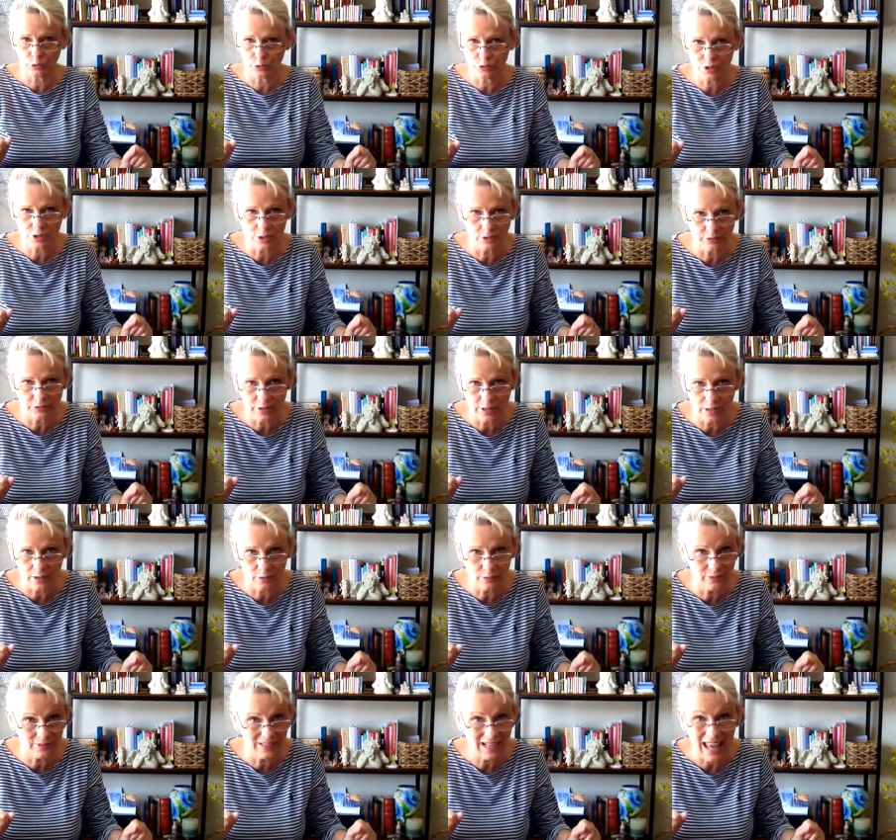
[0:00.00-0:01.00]
yourself out
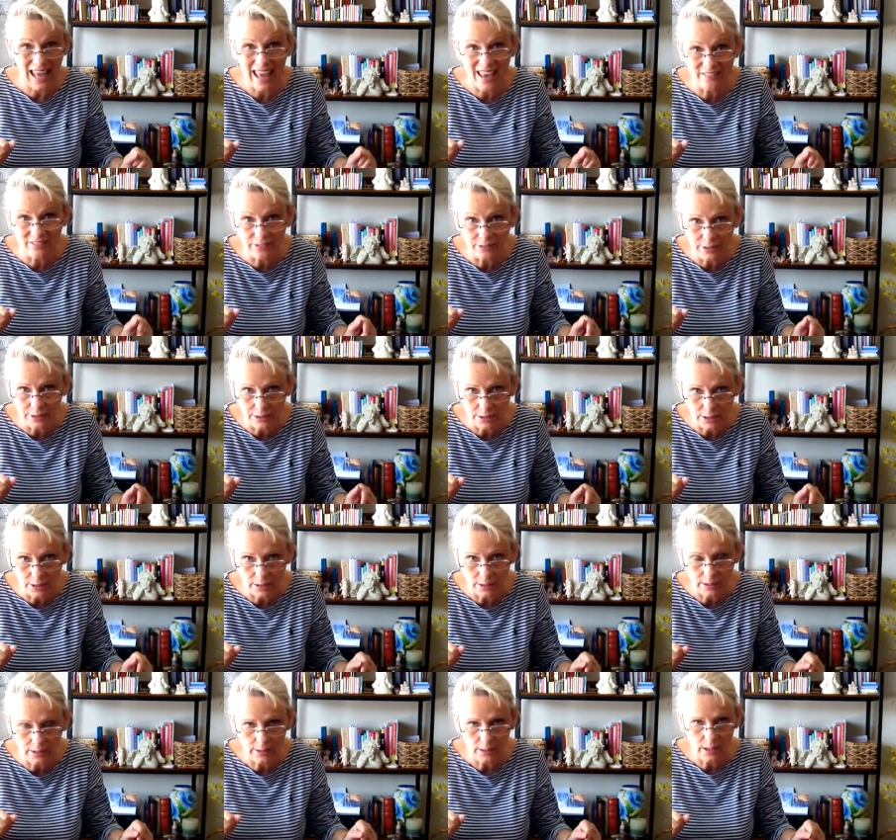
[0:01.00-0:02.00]
of everything,
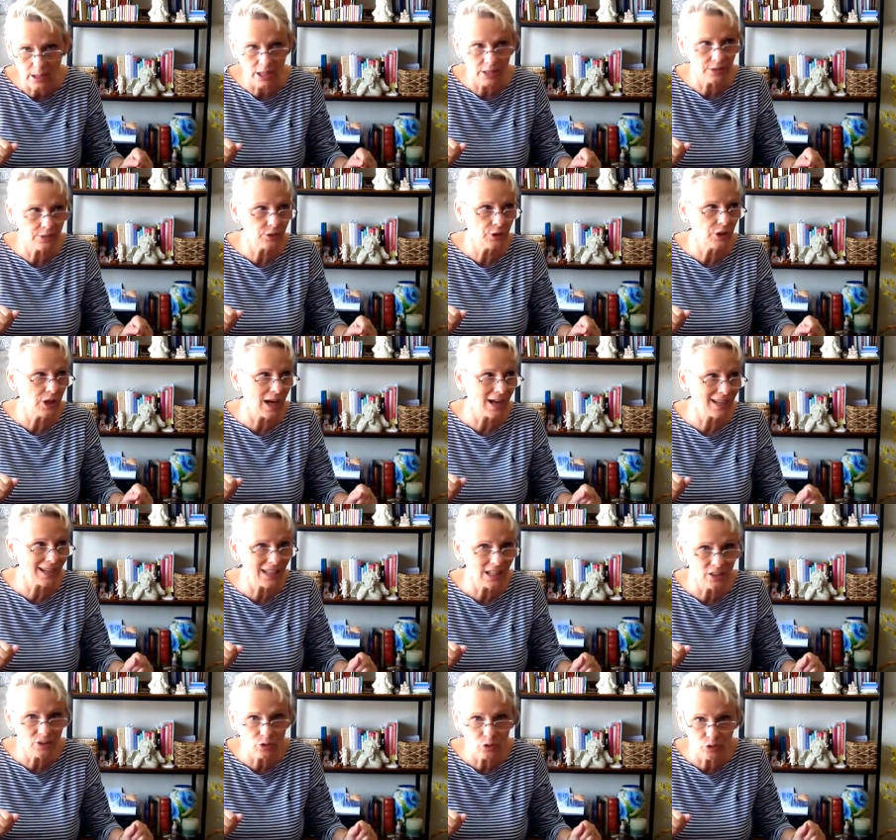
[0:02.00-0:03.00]
and
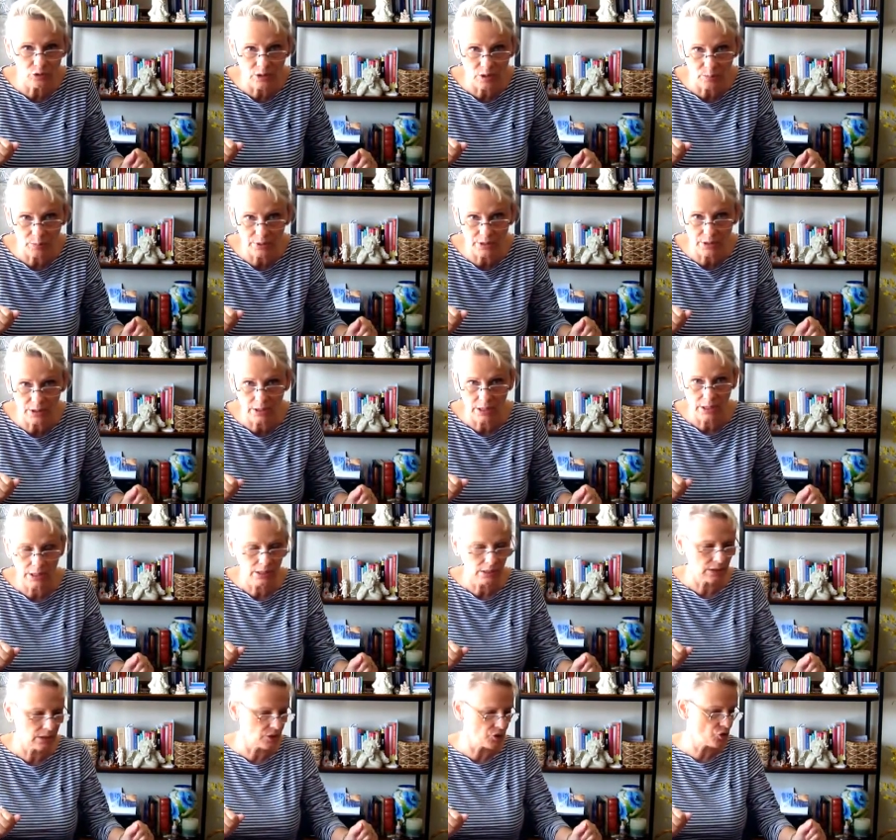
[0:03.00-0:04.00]
again you're gonna be
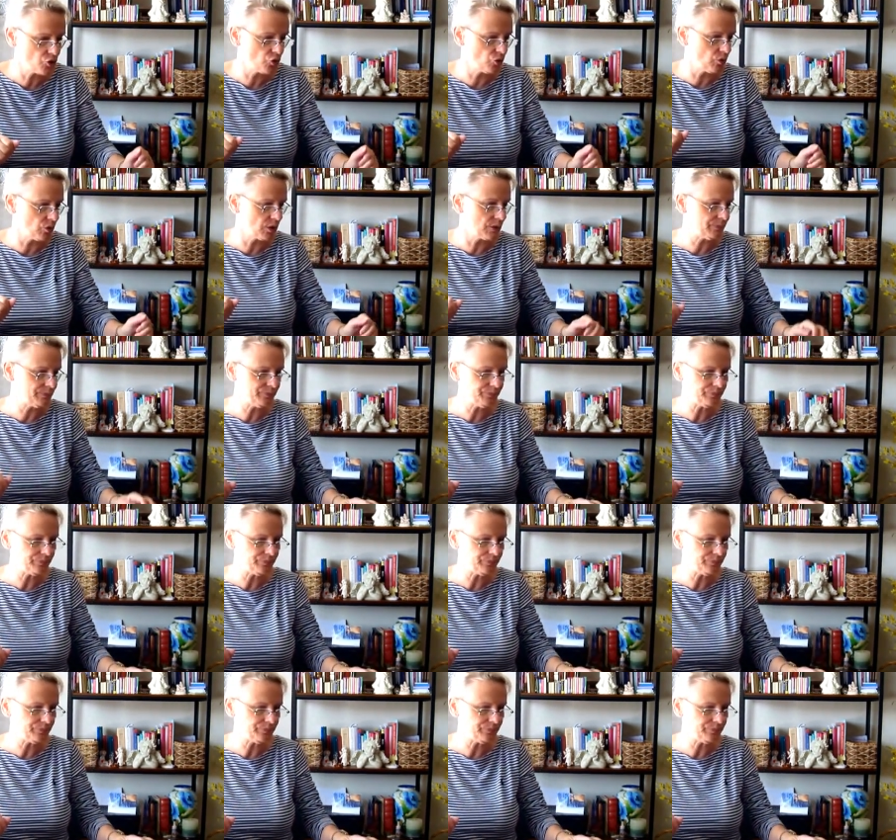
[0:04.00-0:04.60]
not sure.